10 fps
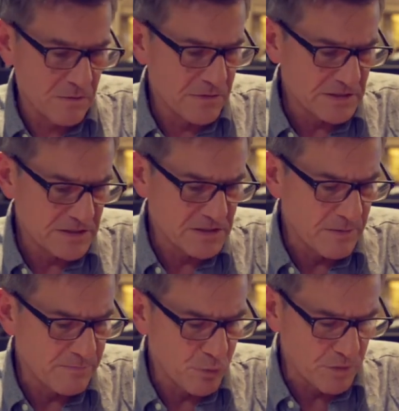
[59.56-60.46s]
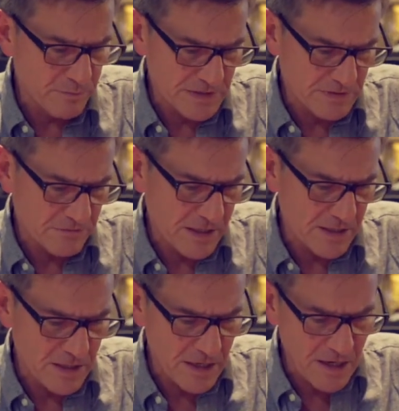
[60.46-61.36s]
This is an important piece of kit,
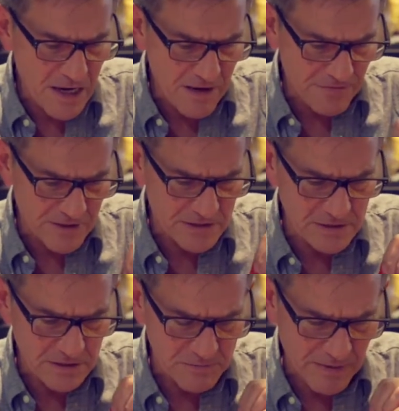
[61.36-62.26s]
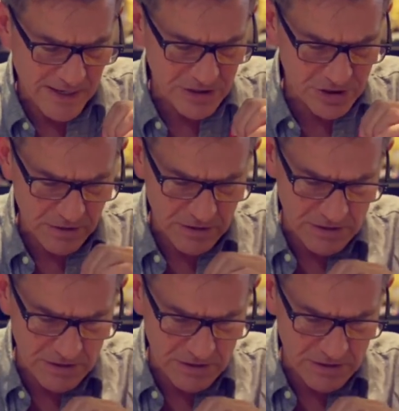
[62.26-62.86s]
and I love this packaging.